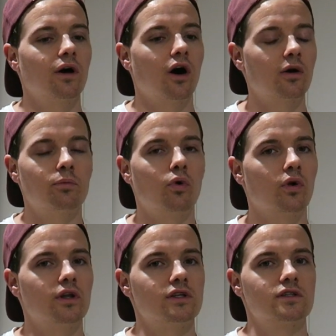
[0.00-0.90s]

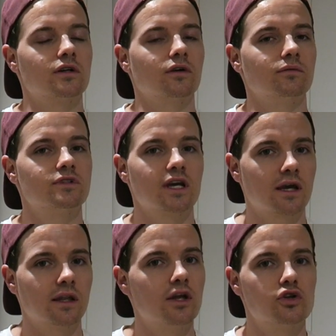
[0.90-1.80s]
eyeballing is kind of
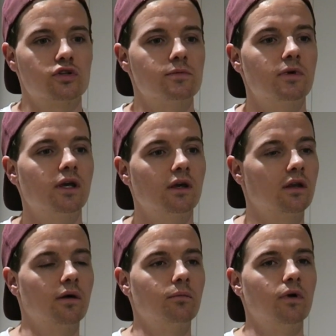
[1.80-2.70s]
second nature to me,
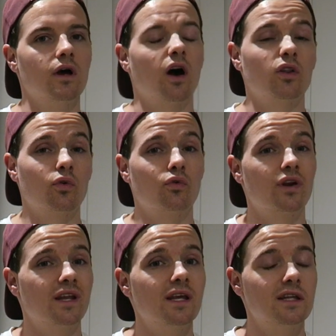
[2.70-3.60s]
and I don't
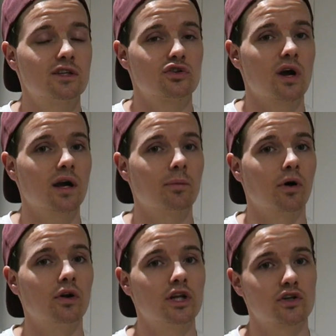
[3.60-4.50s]
really need to track,
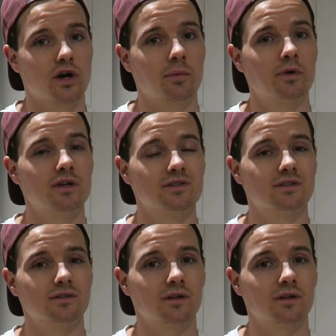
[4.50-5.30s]
but I only track because,